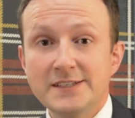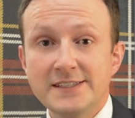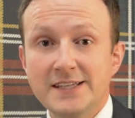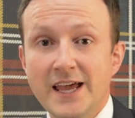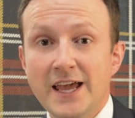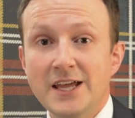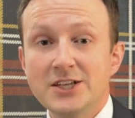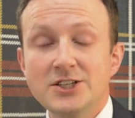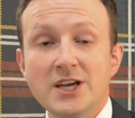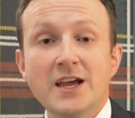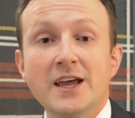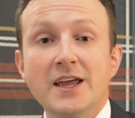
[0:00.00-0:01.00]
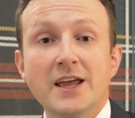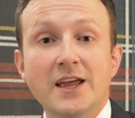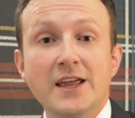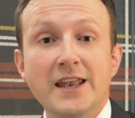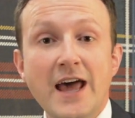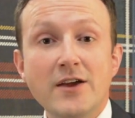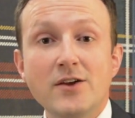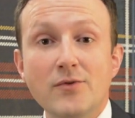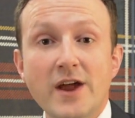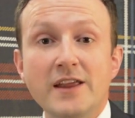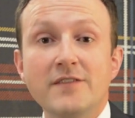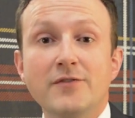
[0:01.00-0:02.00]
stage, now you're
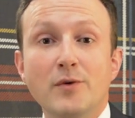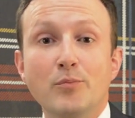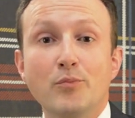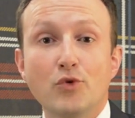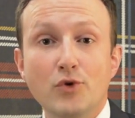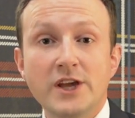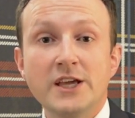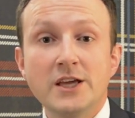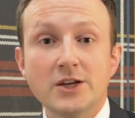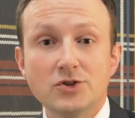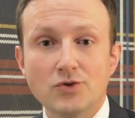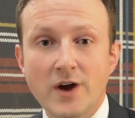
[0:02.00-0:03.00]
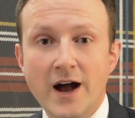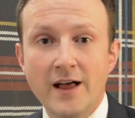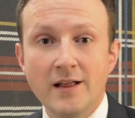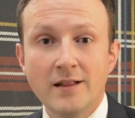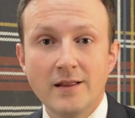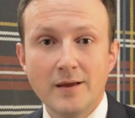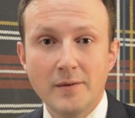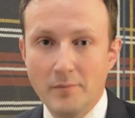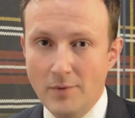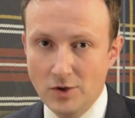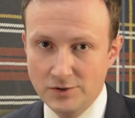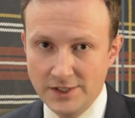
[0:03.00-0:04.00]
ready for pre-trial
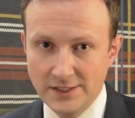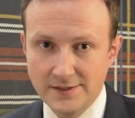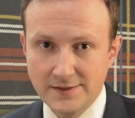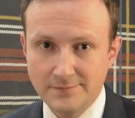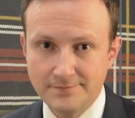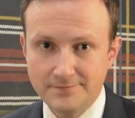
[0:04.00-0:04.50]
motions.